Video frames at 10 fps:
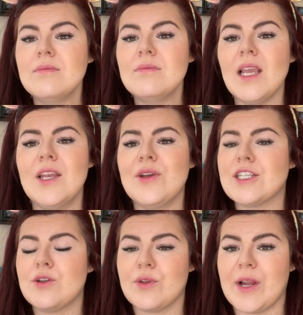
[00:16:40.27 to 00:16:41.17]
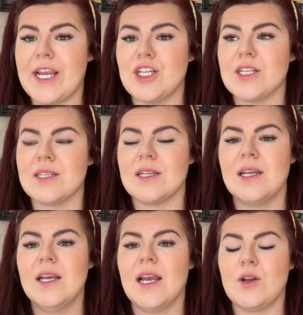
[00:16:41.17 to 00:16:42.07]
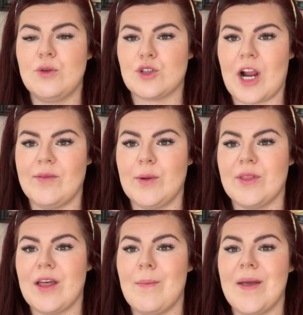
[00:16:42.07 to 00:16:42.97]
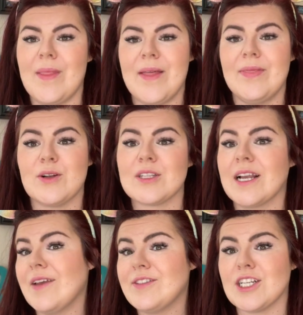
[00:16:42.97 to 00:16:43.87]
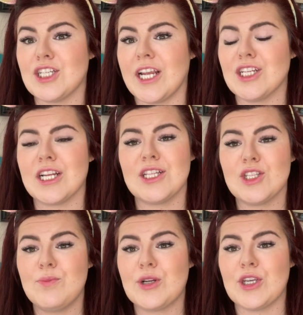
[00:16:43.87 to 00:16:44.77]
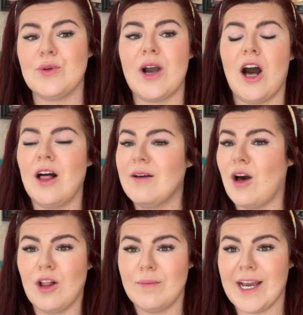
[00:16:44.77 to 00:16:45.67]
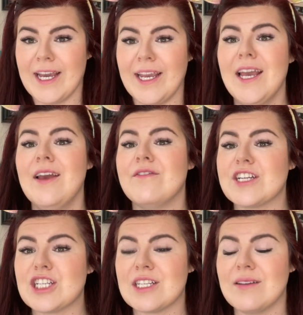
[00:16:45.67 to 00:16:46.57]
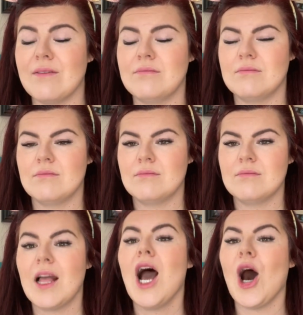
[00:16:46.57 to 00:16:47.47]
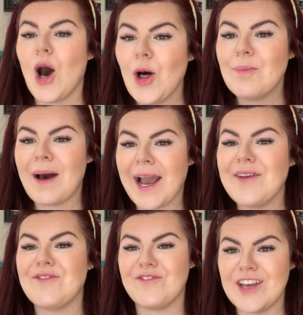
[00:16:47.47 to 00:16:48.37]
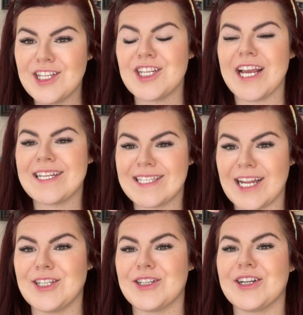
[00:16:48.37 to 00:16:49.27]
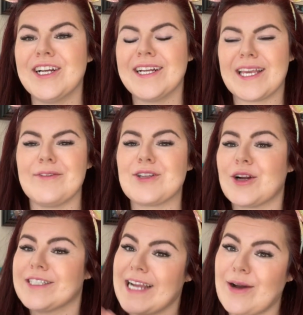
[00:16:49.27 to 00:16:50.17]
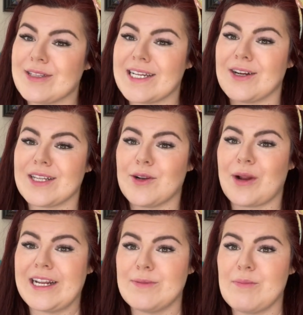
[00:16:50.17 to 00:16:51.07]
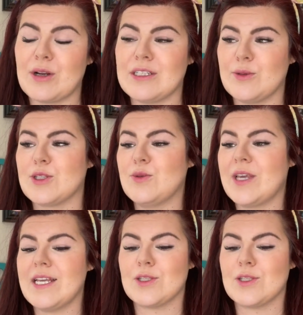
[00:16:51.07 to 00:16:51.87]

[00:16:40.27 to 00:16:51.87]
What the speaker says: And you get to know their ages and who's traveling with them. And then there's a gift exchange and it's super cute. All my fish extender gifts are downstairs and ready to be put into a suitcase.